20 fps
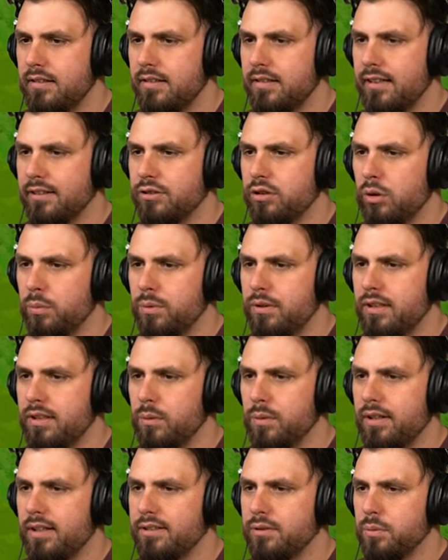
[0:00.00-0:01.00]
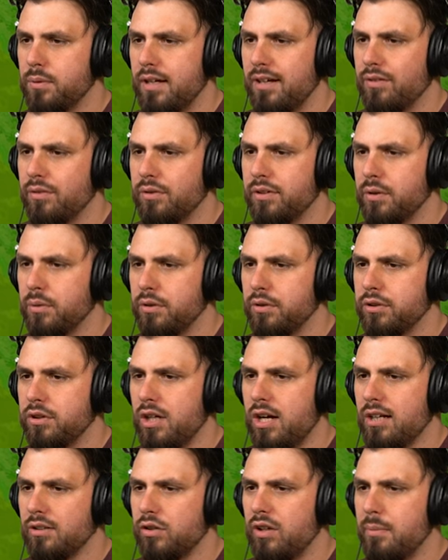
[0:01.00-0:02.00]
That's all we need. What else do we have over here? We can
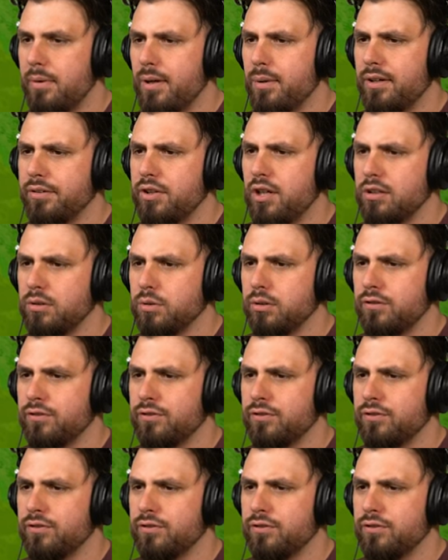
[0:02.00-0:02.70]
talk to him. I don't want to talk to our